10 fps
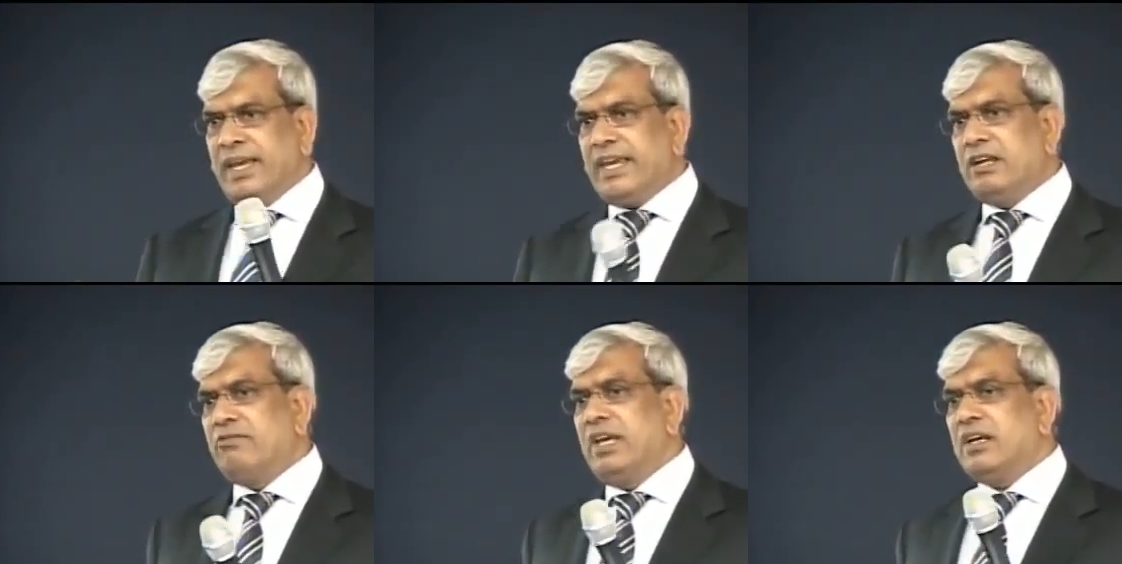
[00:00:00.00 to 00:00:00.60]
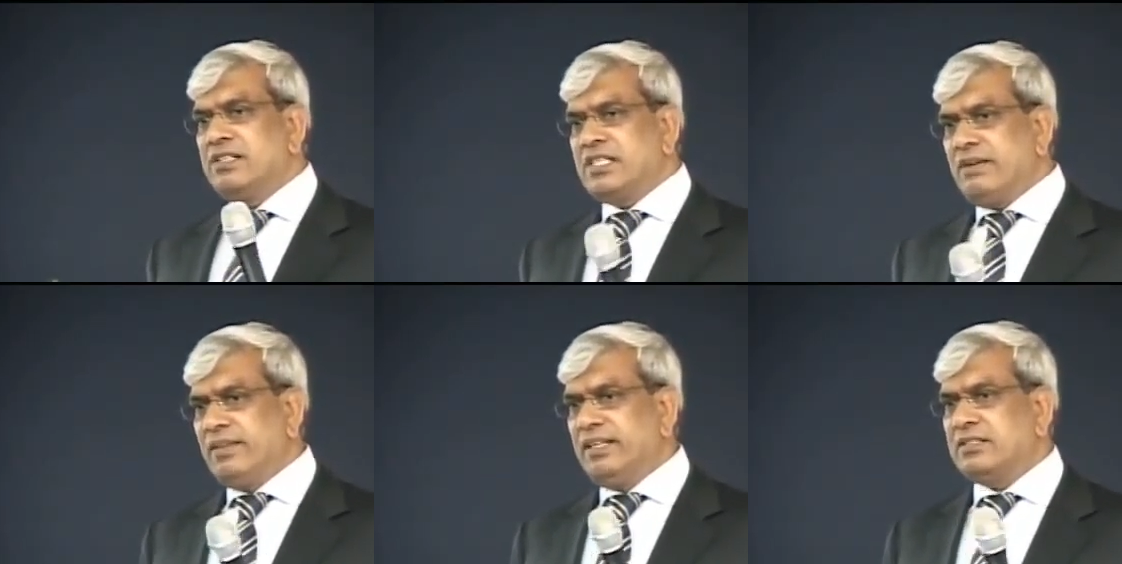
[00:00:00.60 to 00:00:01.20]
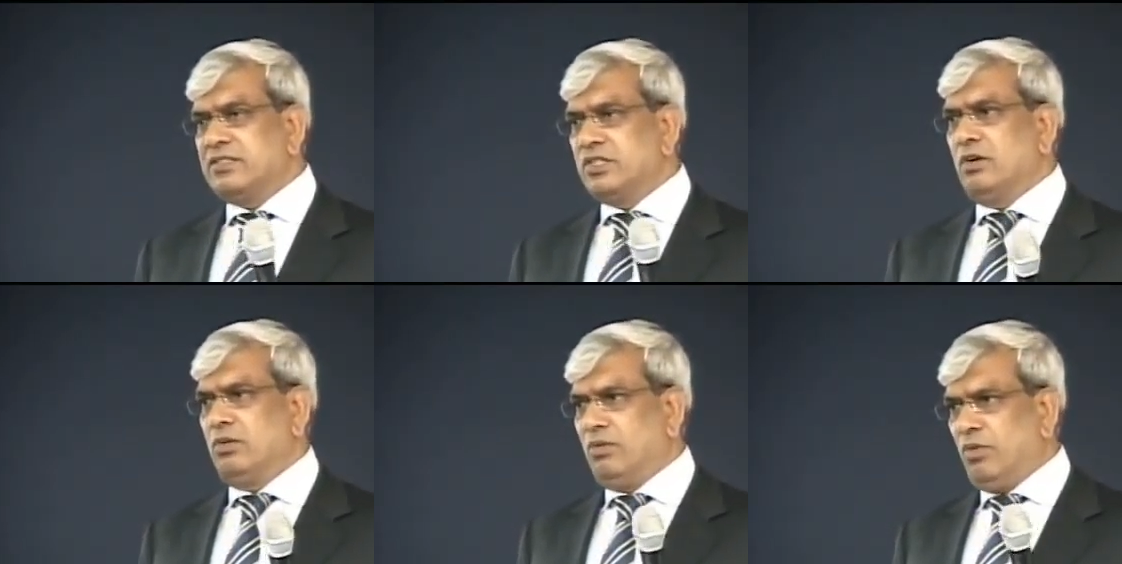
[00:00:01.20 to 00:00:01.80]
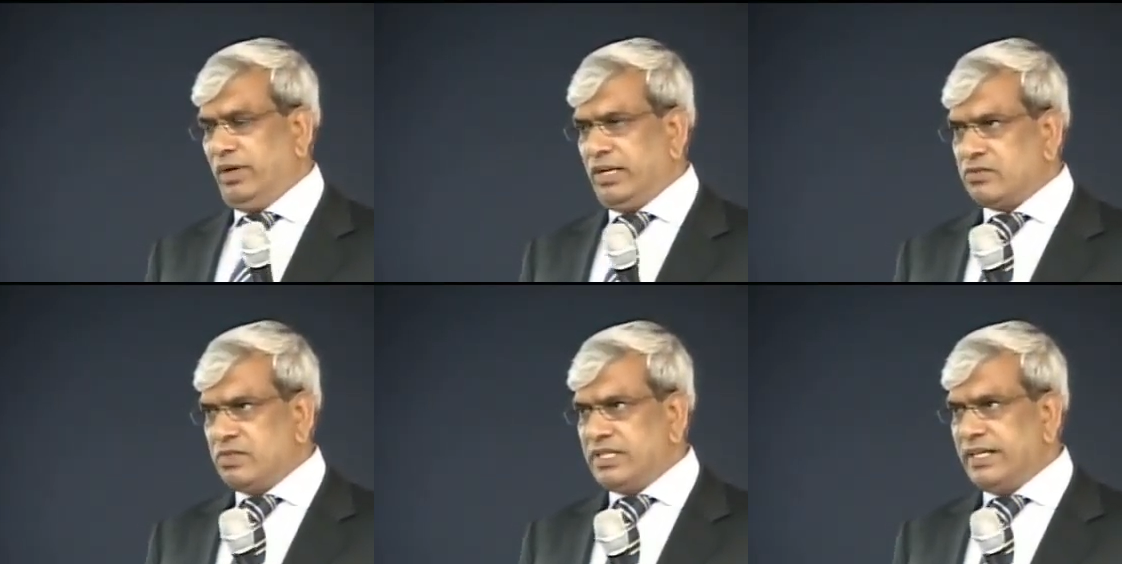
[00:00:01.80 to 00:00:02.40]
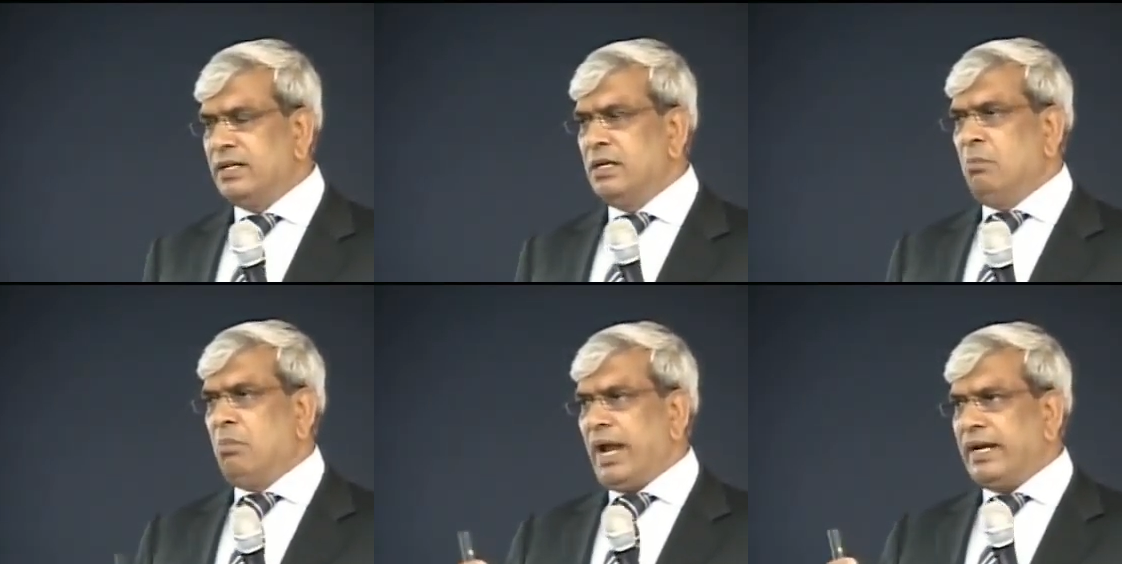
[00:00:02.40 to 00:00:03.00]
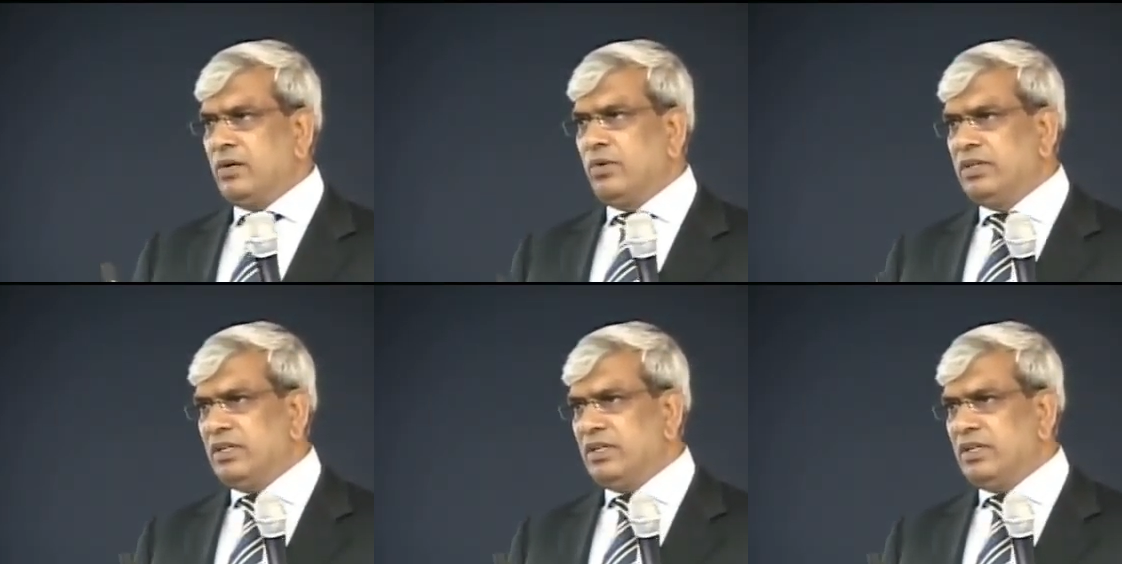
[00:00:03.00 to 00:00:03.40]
Here we are achieving this 0 voltage switching by